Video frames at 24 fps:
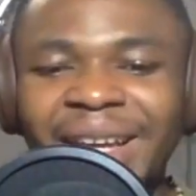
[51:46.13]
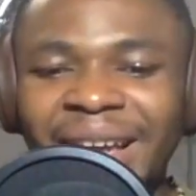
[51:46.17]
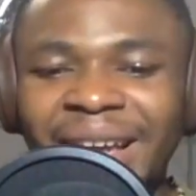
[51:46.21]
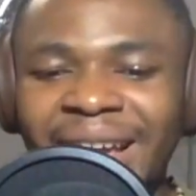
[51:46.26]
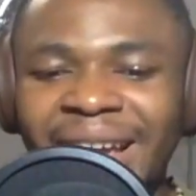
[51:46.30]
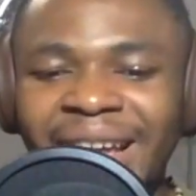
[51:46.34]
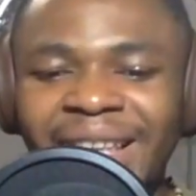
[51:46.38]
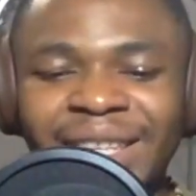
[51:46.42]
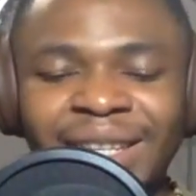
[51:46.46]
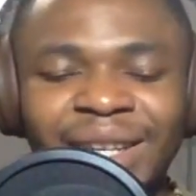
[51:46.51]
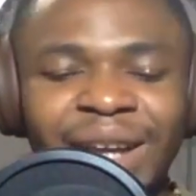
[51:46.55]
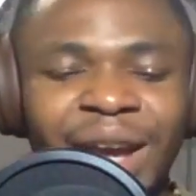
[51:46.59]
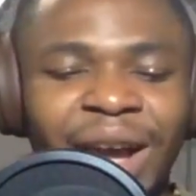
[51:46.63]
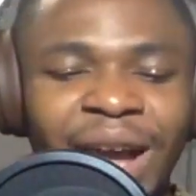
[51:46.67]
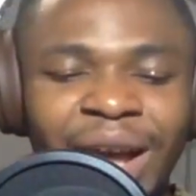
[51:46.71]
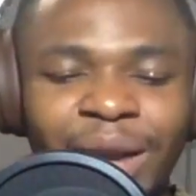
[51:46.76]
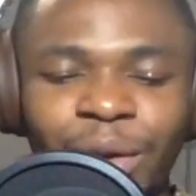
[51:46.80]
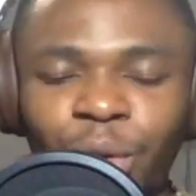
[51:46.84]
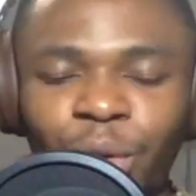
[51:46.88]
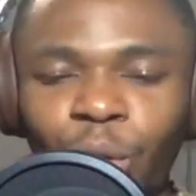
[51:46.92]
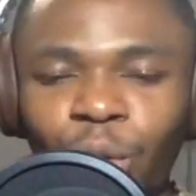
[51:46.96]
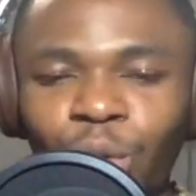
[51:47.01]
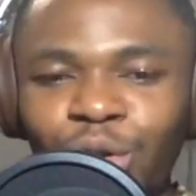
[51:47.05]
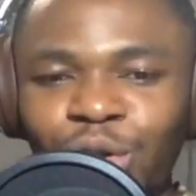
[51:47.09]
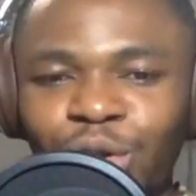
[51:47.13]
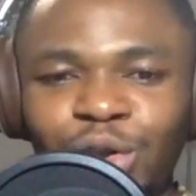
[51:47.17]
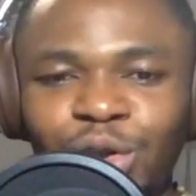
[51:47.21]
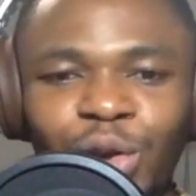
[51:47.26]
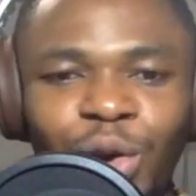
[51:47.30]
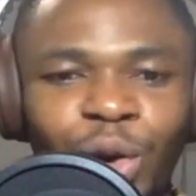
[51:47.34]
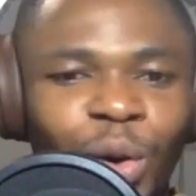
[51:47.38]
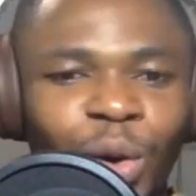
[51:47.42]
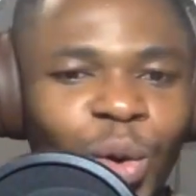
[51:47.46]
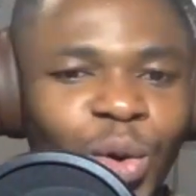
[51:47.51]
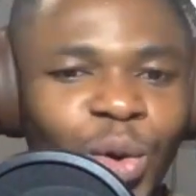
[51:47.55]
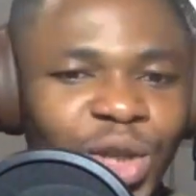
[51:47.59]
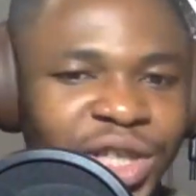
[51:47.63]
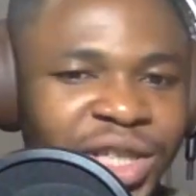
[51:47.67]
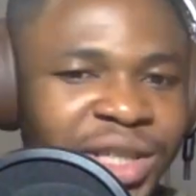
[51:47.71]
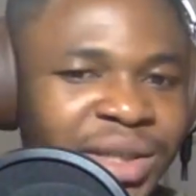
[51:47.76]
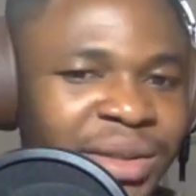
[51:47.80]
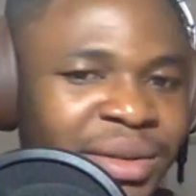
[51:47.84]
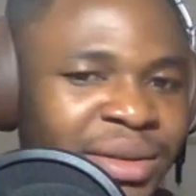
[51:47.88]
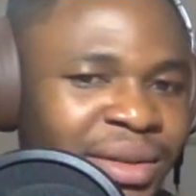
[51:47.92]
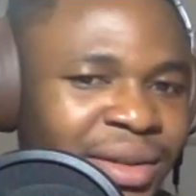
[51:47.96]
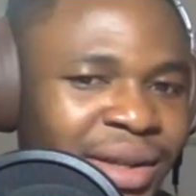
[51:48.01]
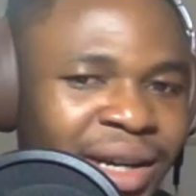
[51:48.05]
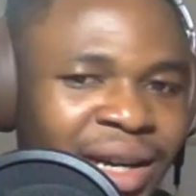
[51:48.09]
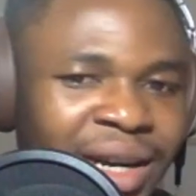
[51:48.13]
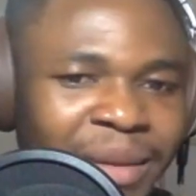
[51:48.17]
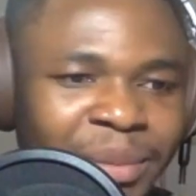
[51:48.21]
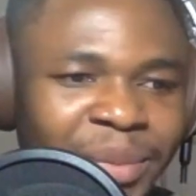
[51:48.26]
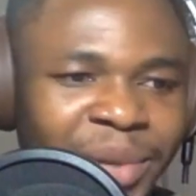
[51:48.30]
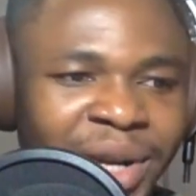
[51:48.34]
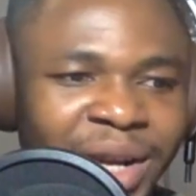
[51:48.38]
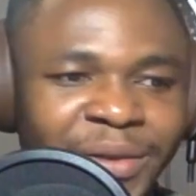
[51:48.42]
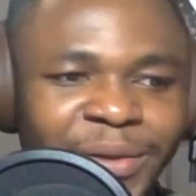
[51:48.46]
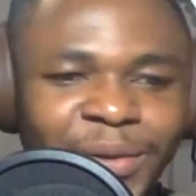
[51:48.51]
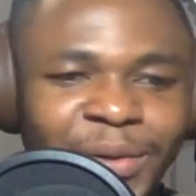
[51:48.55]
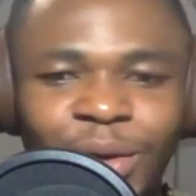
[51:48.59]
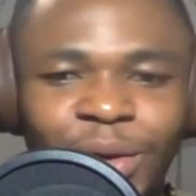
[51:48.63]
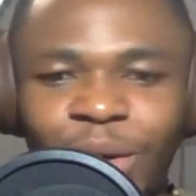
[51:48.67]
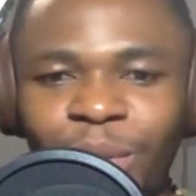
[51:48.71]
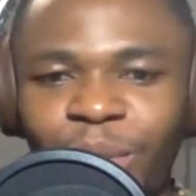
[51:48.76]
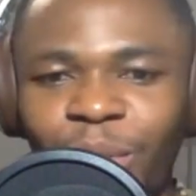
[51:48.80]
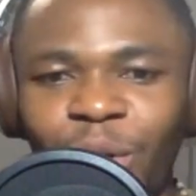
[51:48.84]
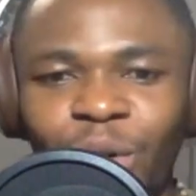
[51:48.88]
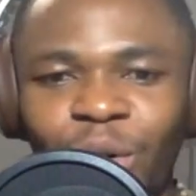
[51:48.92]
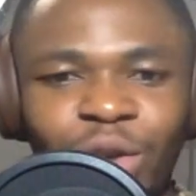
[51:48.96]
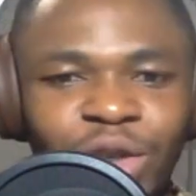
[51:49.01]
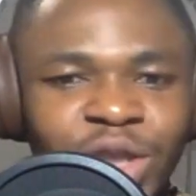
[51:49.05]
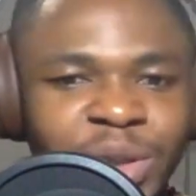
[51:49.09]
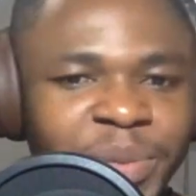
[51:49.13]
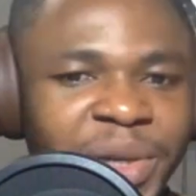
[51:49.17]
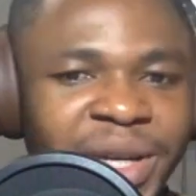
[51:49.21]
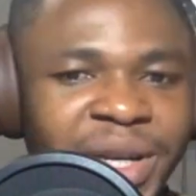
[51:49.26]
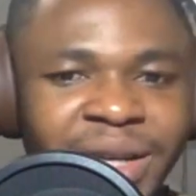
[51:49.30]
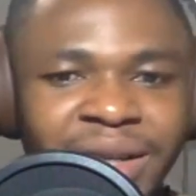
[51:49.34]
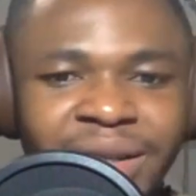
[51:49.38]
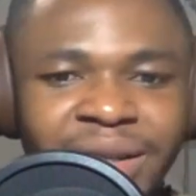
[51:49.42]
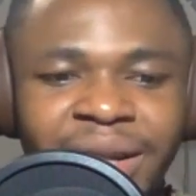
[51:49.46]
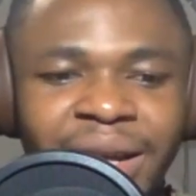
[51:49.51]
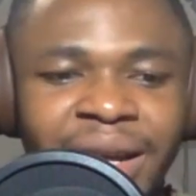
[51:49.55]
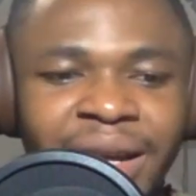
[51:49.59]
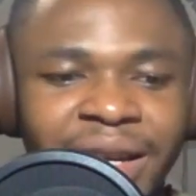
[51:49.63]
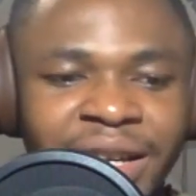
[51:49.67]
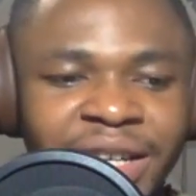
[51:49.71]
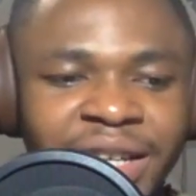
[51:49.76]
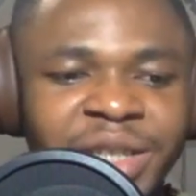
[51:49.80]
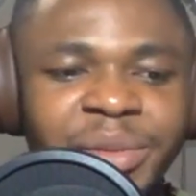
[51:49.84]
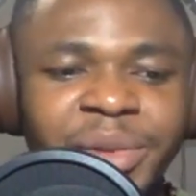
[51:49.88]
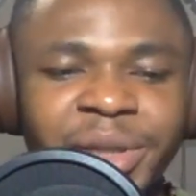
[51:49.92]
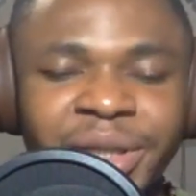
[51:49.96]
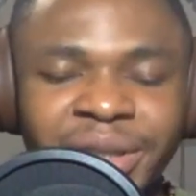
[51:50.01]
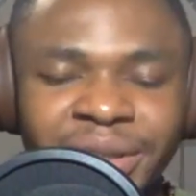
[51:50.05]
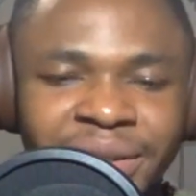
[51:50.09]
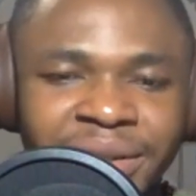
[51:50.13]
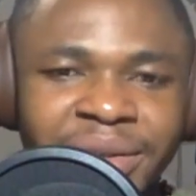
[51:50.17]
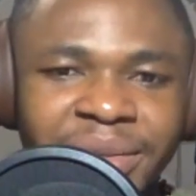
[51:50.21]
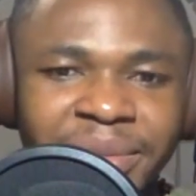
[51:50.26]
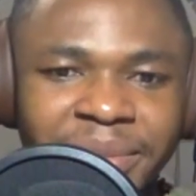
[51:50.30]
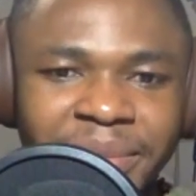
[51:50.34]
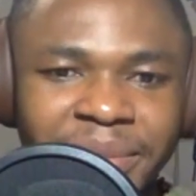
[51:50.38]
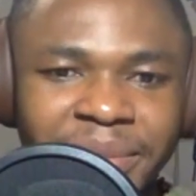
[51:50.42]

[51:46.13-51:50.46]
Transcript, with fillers: get enrolled to your coaching uh, platform or your speaking engagements?